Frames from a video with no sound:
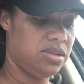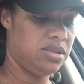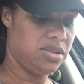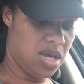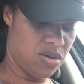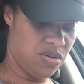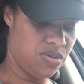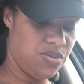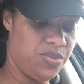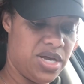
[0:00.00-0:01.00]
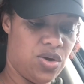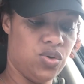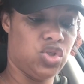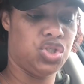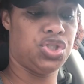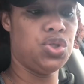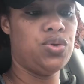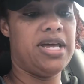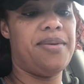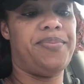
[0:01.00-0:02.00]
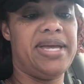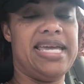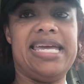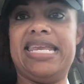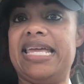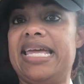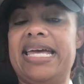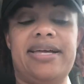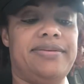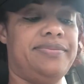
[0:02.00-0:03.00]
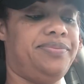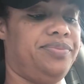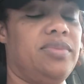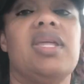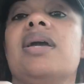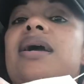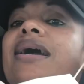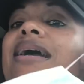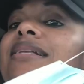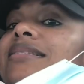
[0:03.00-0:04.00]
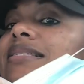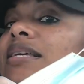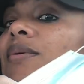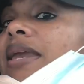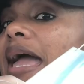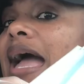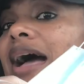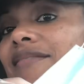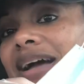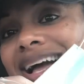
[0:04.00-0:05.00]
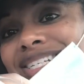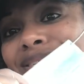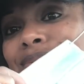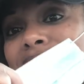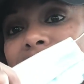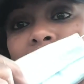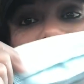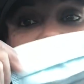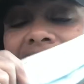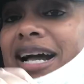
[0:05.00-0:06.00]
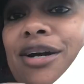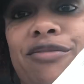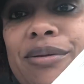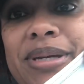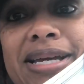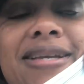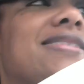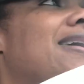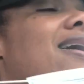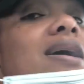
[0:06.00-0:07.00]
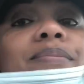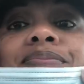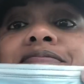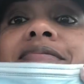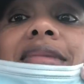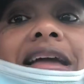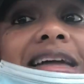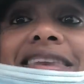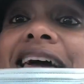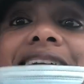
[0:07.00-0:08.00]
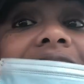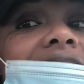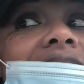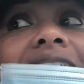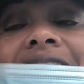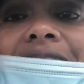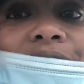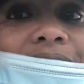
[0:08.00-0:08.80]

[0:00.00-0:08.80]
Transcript: So we gonna suit up and get in here and see what they have. I just want some workout outfit because um, not that I go